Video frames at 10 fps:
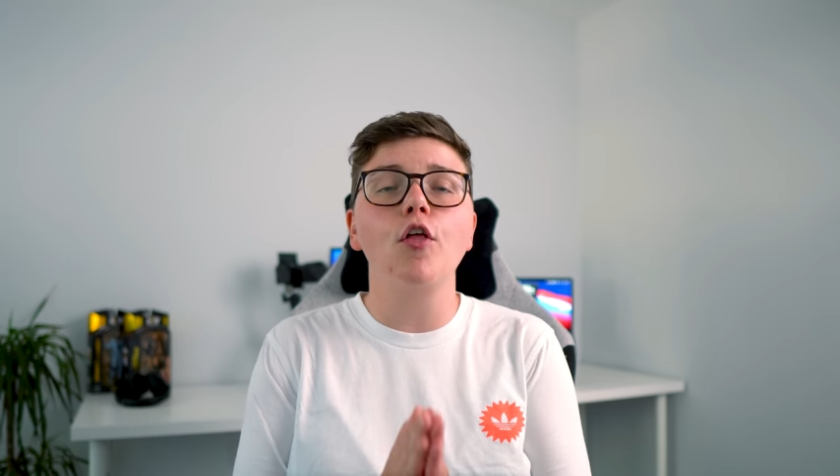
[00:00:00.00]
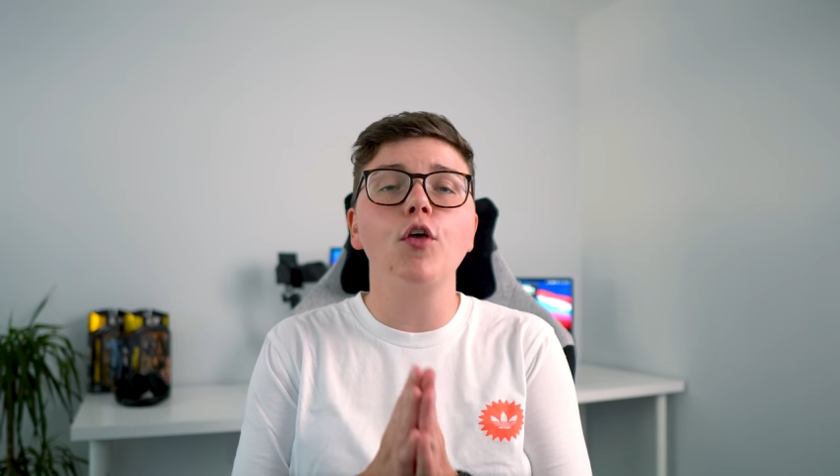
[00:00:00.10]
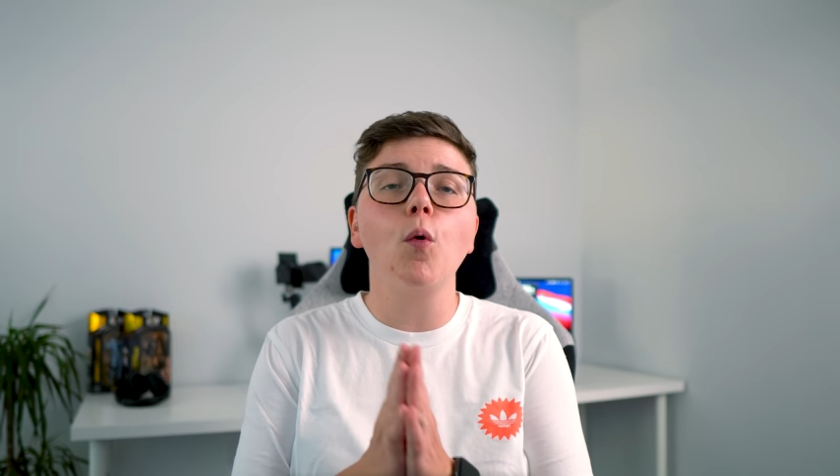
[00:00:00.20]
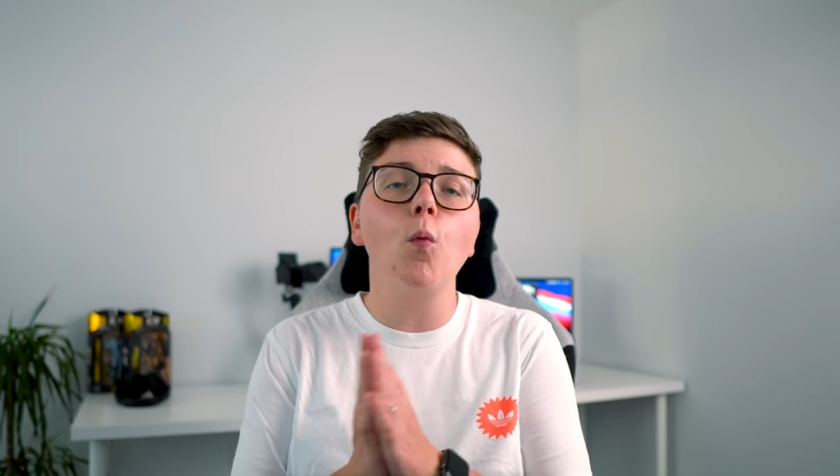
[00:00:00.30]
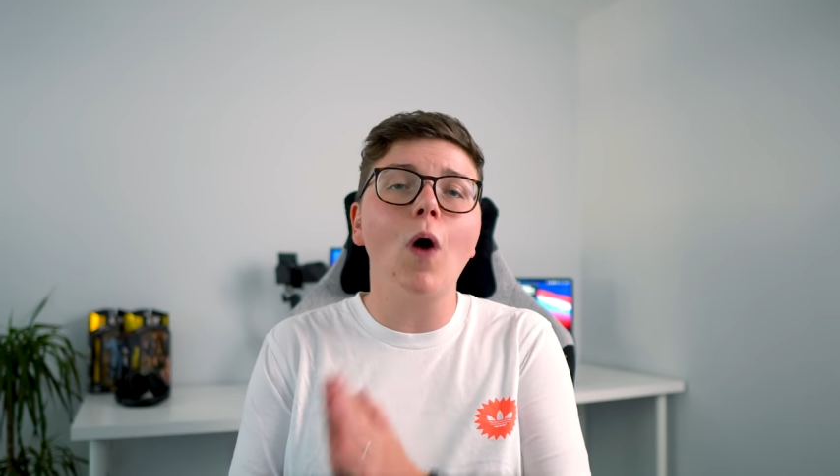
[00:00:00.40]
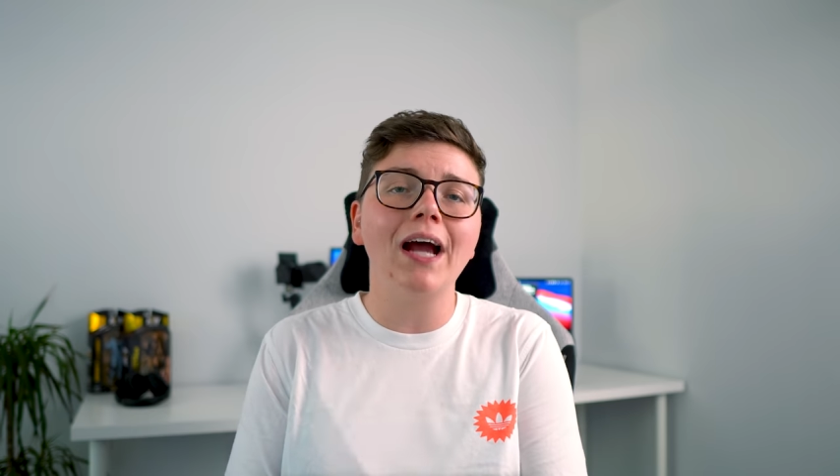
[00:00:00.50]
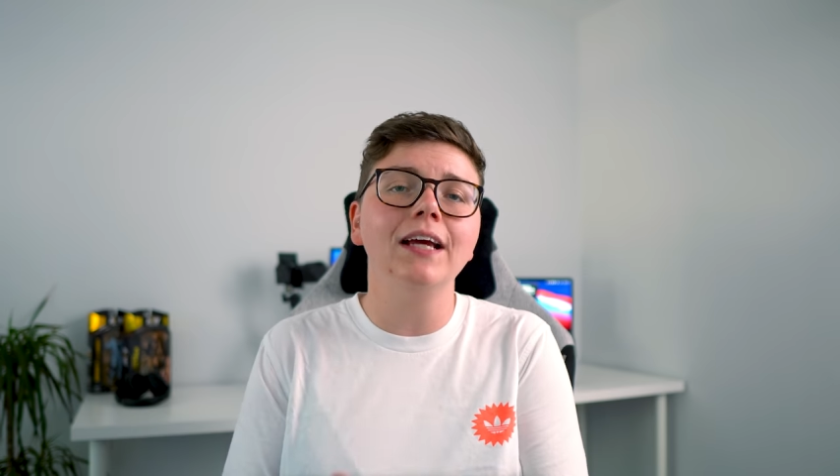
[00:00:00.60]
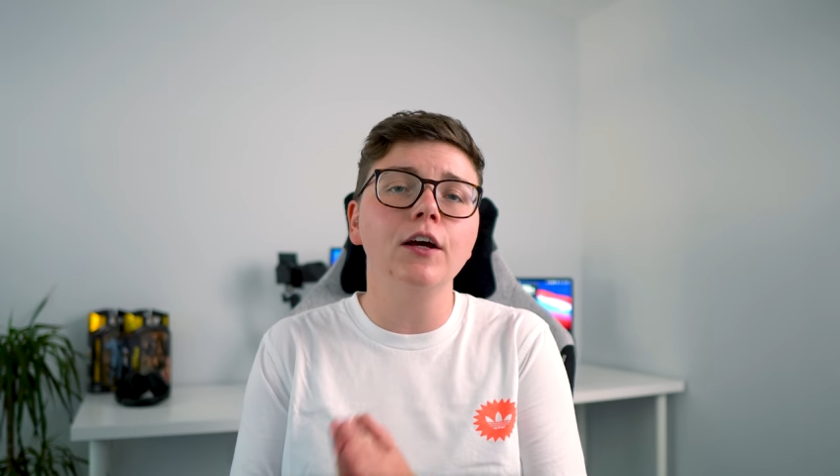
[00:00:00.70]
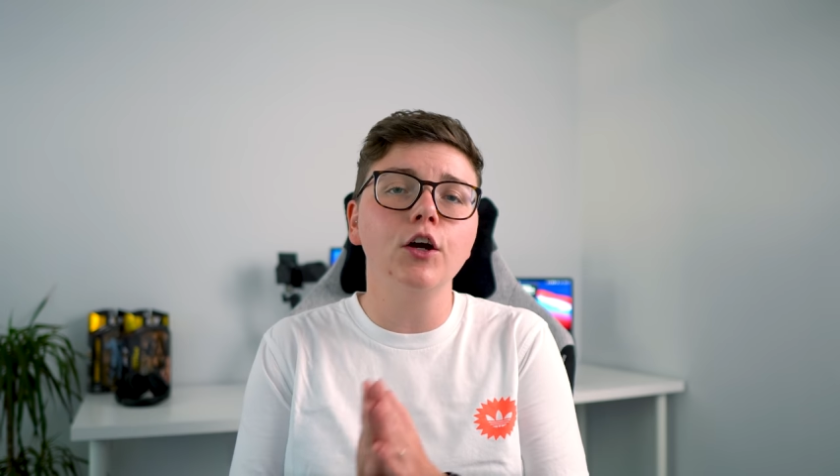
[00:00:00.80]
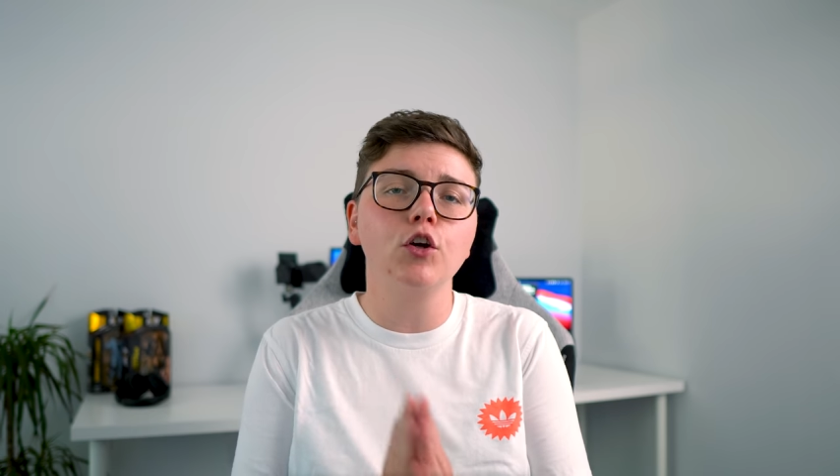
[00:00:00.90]
the
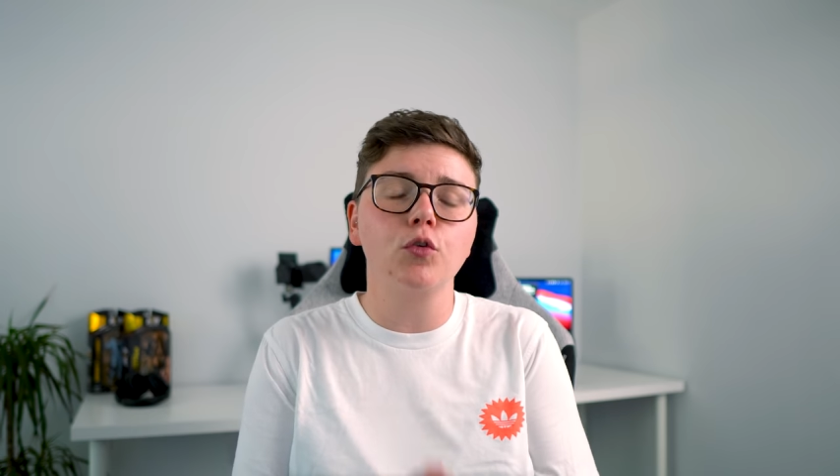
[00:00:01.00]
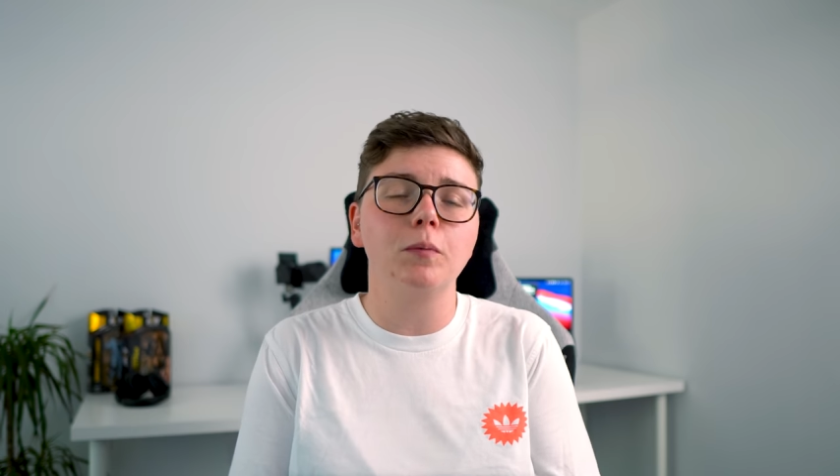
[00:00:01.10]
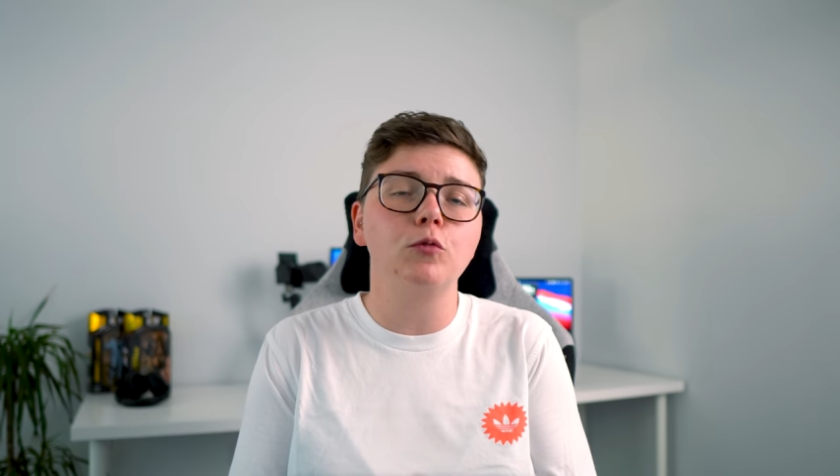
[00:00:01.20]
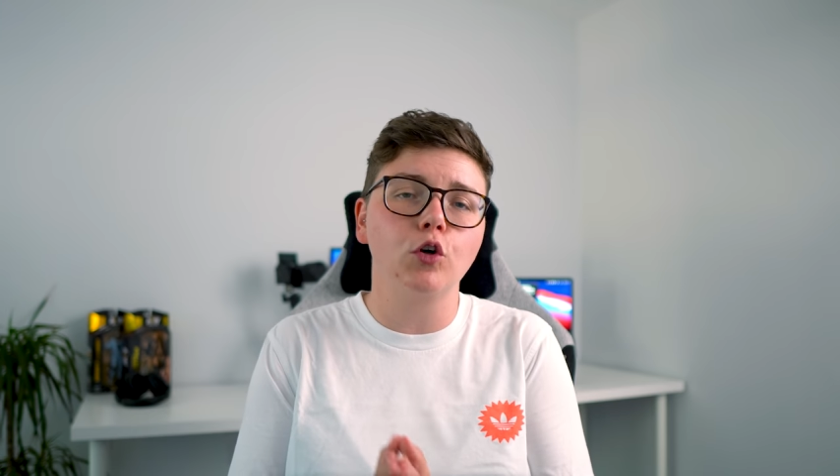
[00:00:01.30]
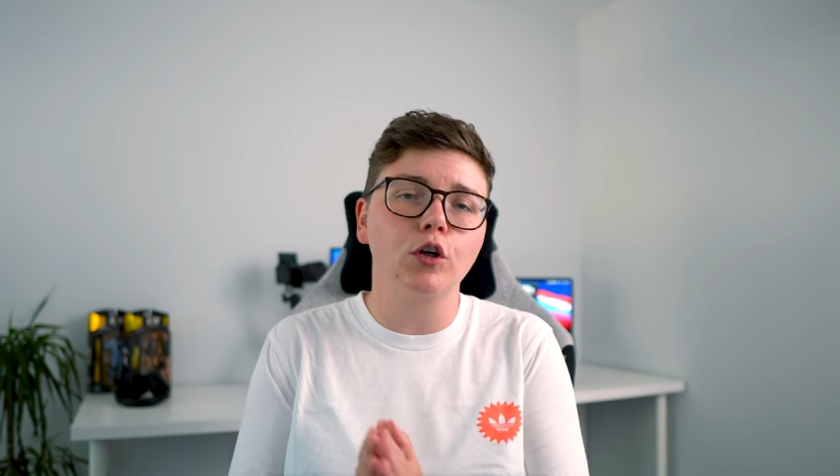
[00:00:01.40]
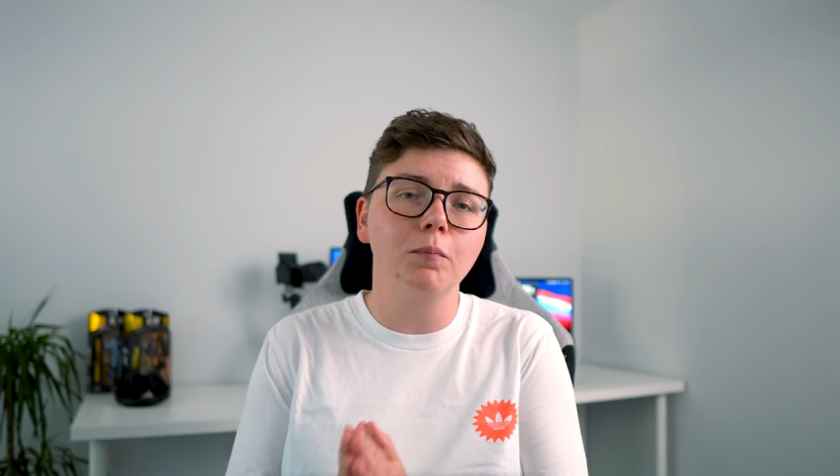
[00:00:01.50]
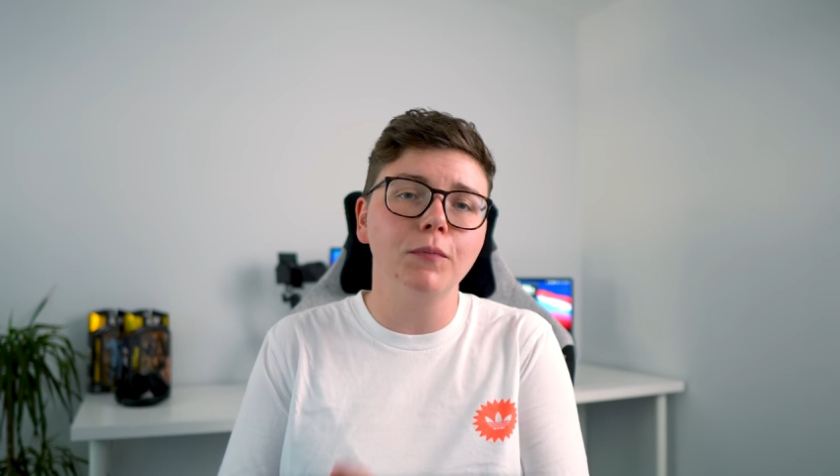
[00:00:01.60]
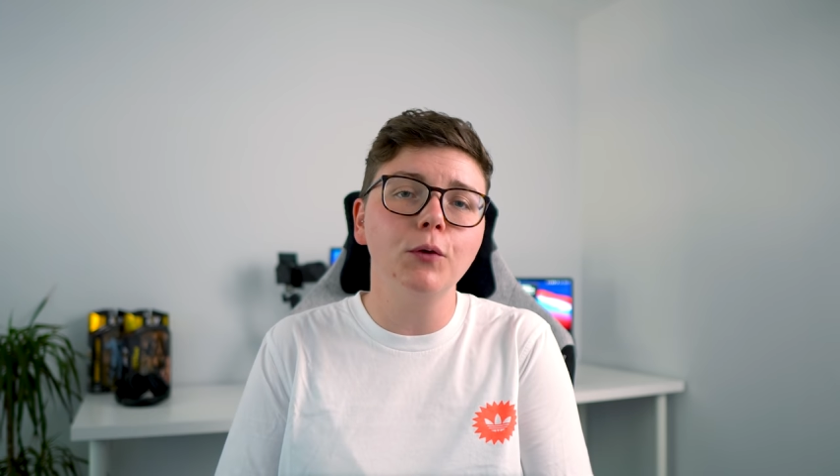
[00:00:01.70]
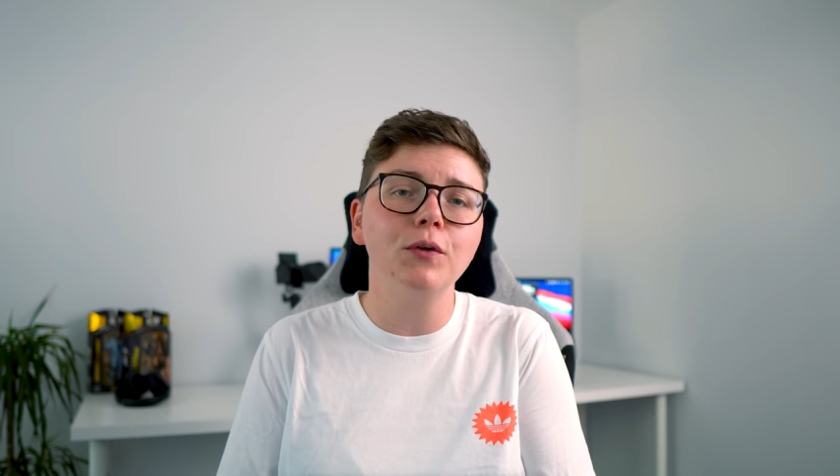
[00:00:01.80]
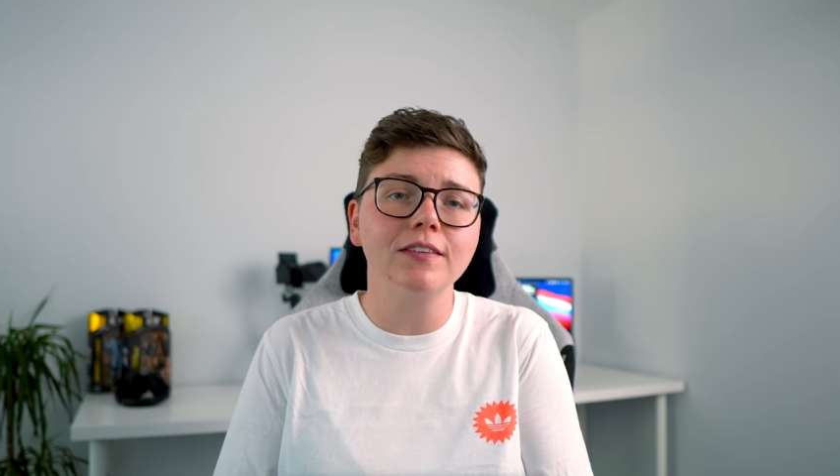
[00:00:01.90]
wider crypto
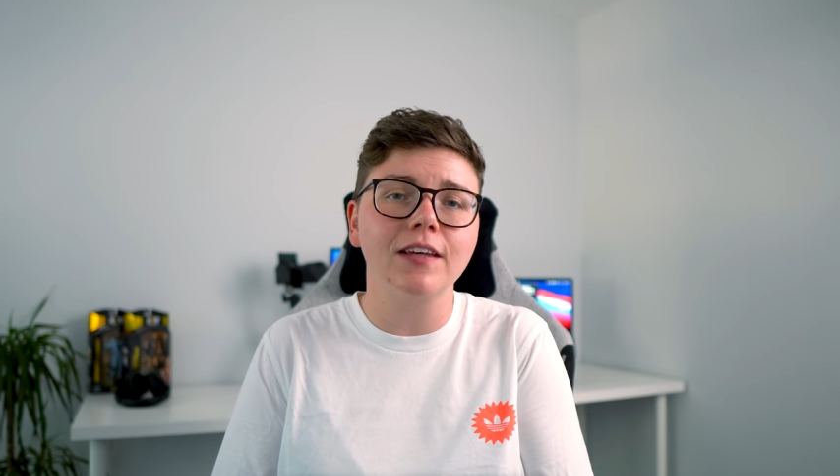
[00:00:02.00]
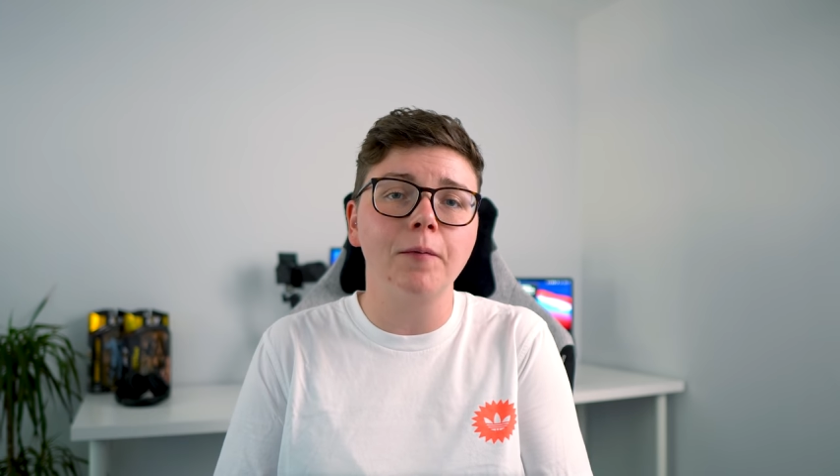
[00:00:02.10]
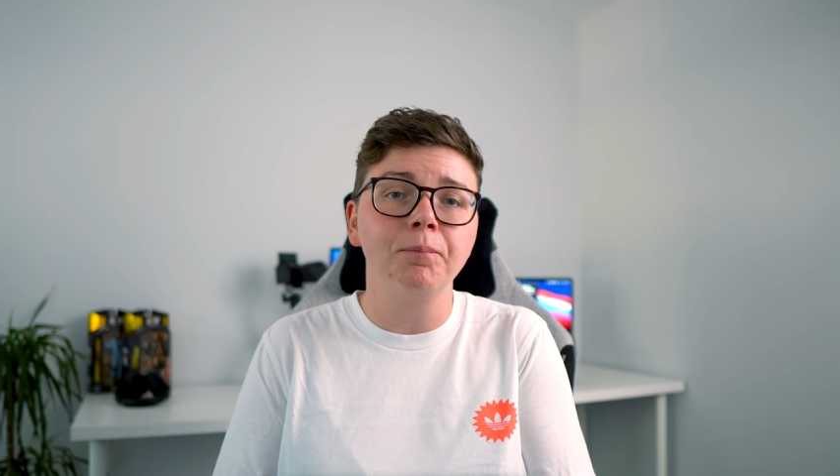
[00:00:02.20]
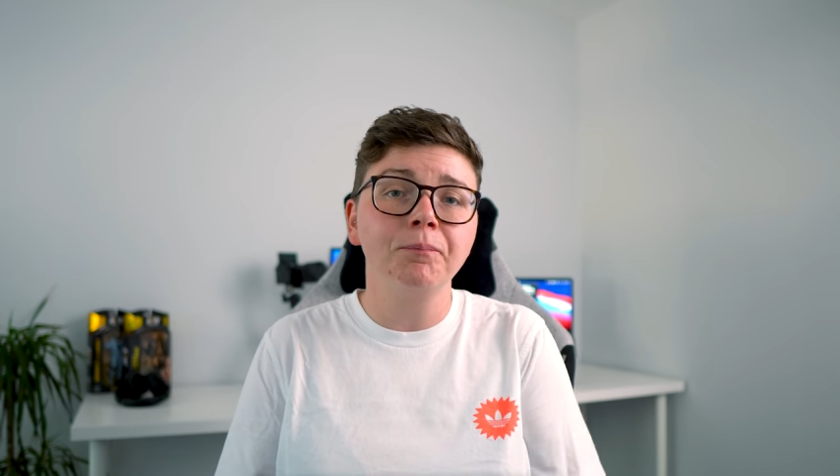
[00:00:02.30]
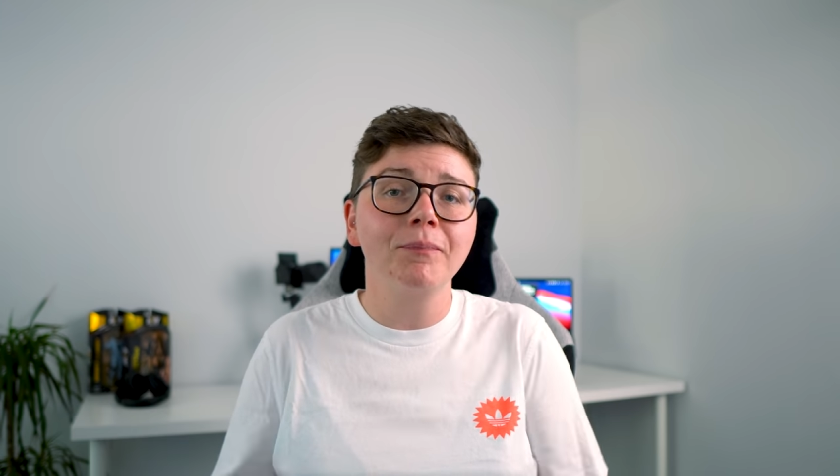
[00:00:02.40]
community.